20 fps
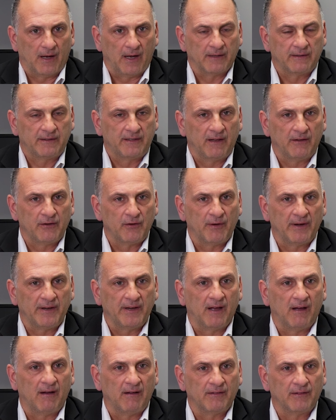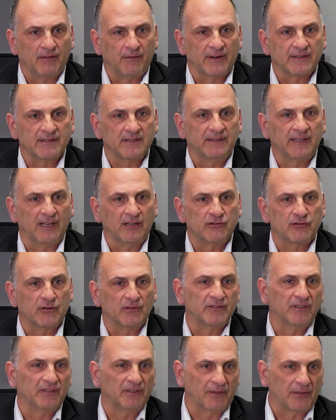I tell you right now, residential
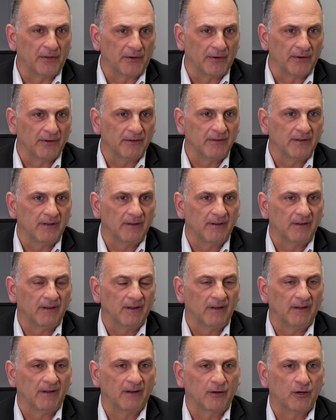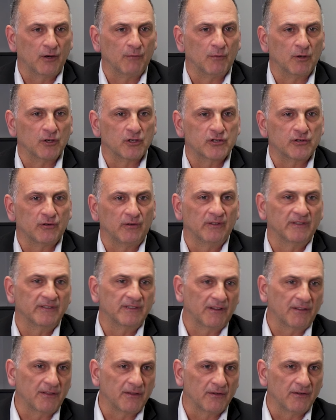is a third, uh, commercial is
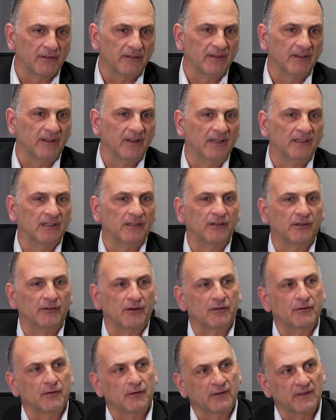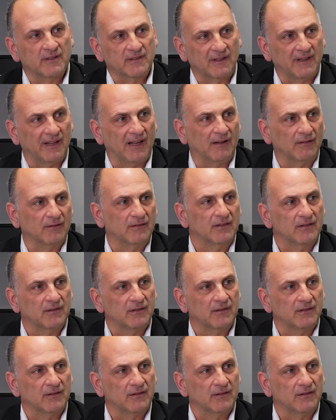a third, and another third is cloud.